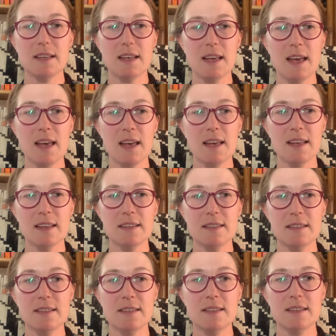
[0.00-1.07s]

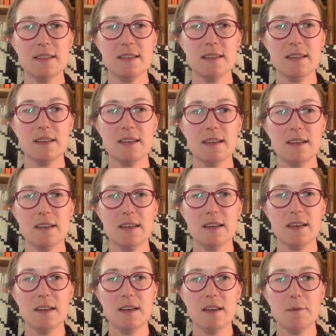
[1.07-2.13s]
and,
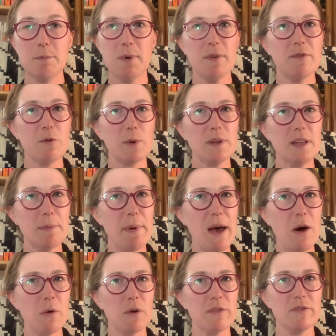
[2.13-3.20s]
but really
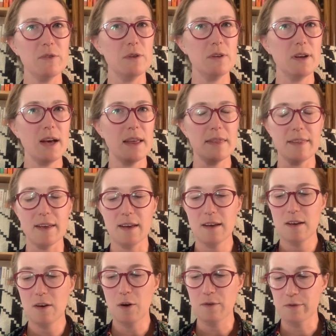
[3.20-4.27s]
powerful, I think,
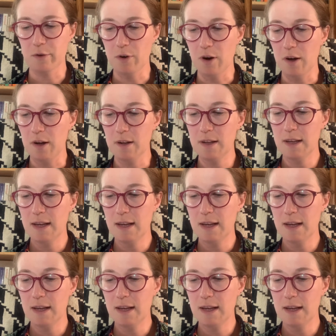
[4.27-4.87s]
overall.